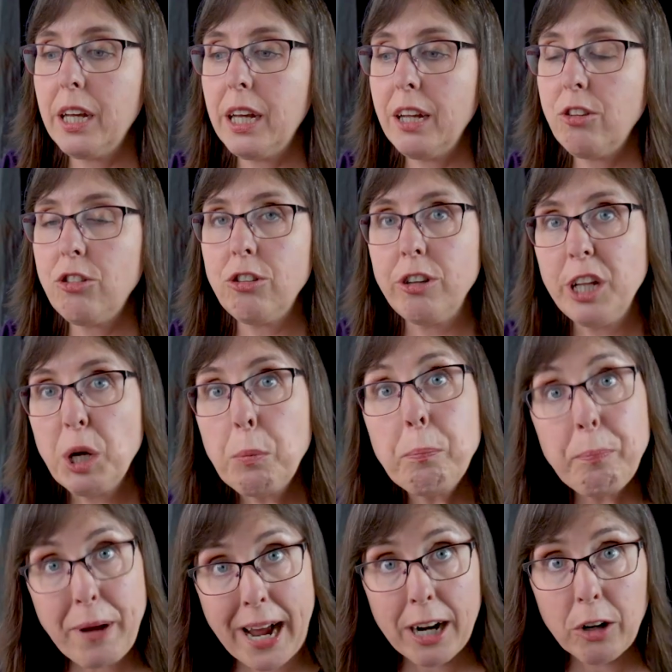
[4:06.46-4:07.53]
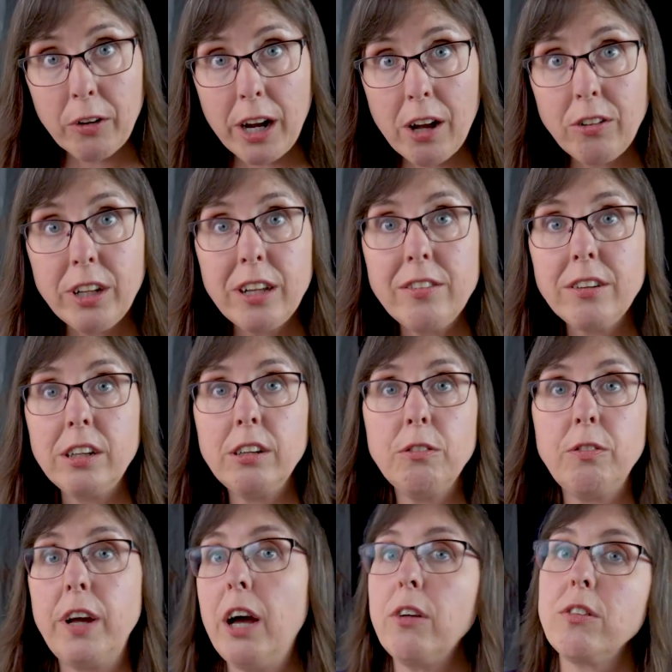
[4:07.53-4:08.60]
studio background instead
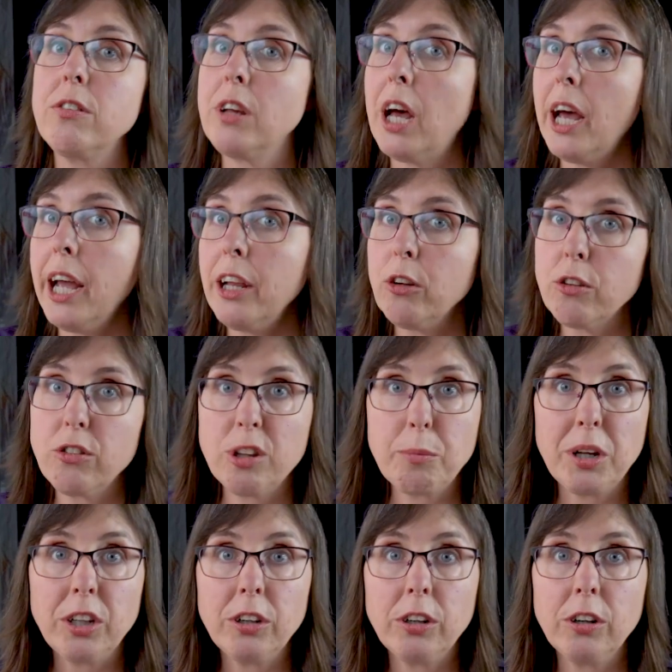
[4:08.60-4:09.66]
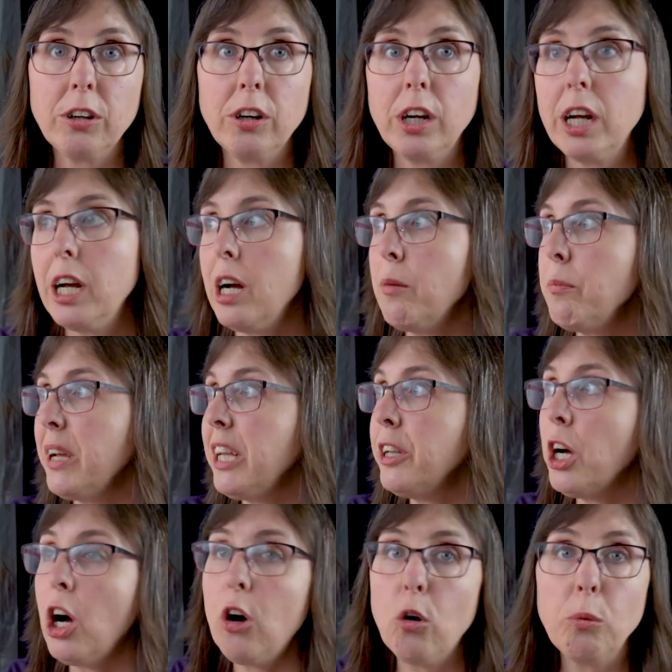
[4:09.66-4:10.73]
of outside or some other in
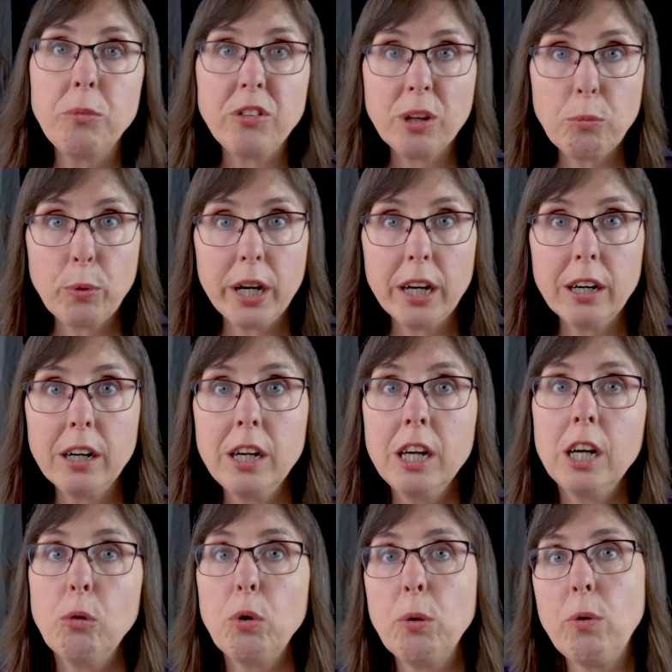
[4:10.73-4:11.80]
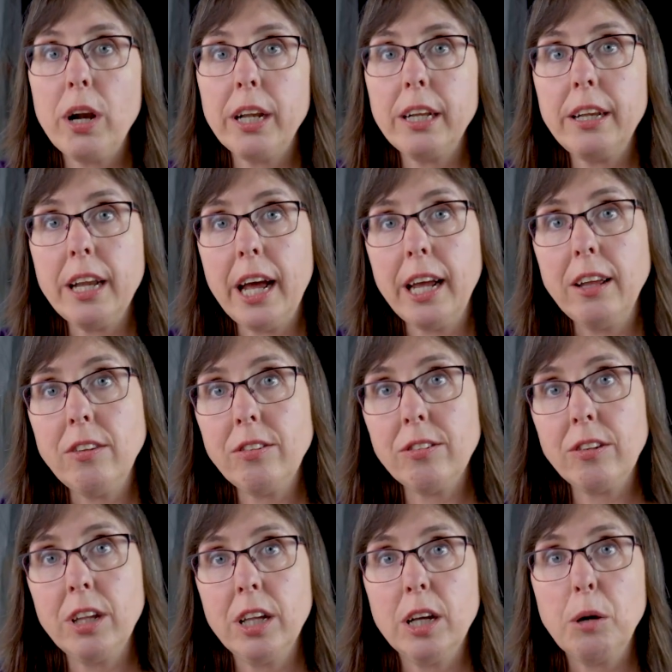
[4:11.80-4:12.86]
the home somewhere. We wanted a
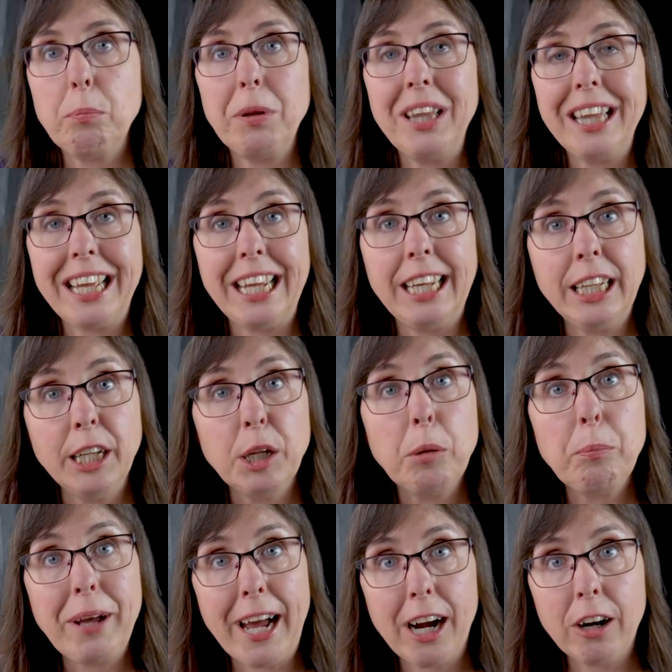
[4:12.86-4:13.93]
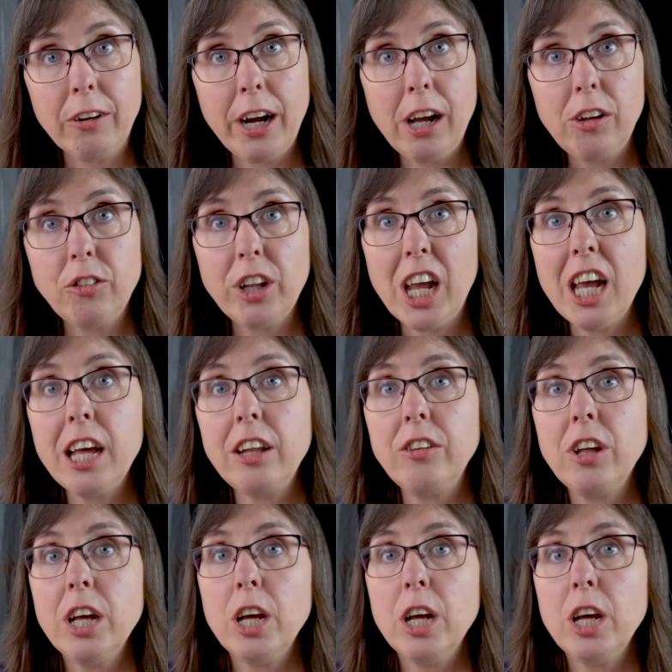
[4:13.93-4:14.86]
nice plain background, and